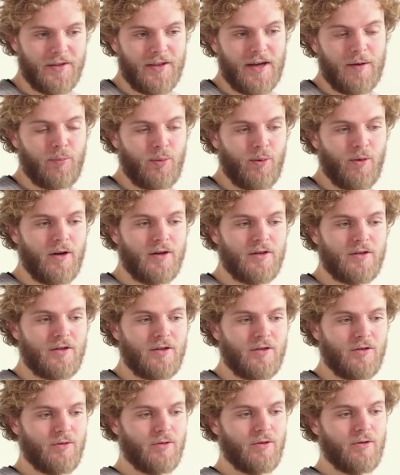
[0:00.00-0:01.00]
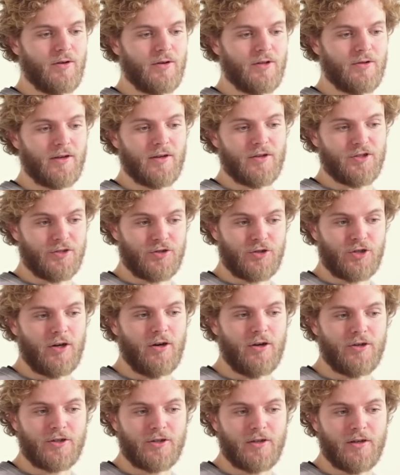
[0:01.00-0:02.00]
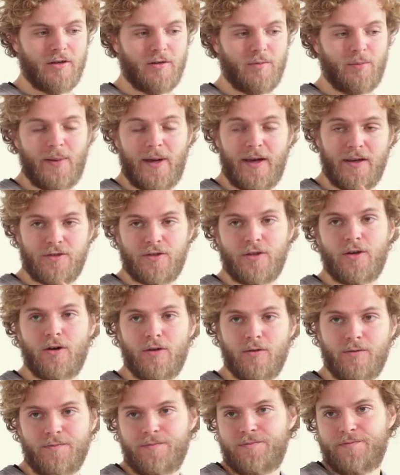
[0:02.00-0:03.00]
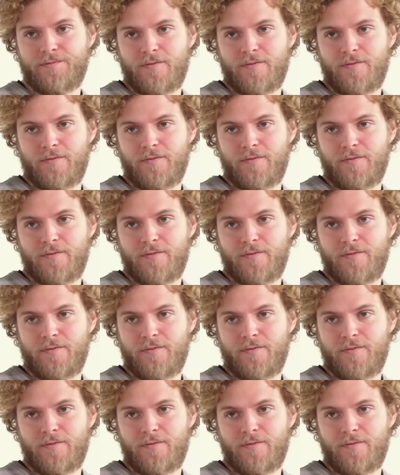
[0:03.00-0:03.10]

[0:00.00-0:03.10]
At that point, you're, you can just charge um, pay-as-you-go.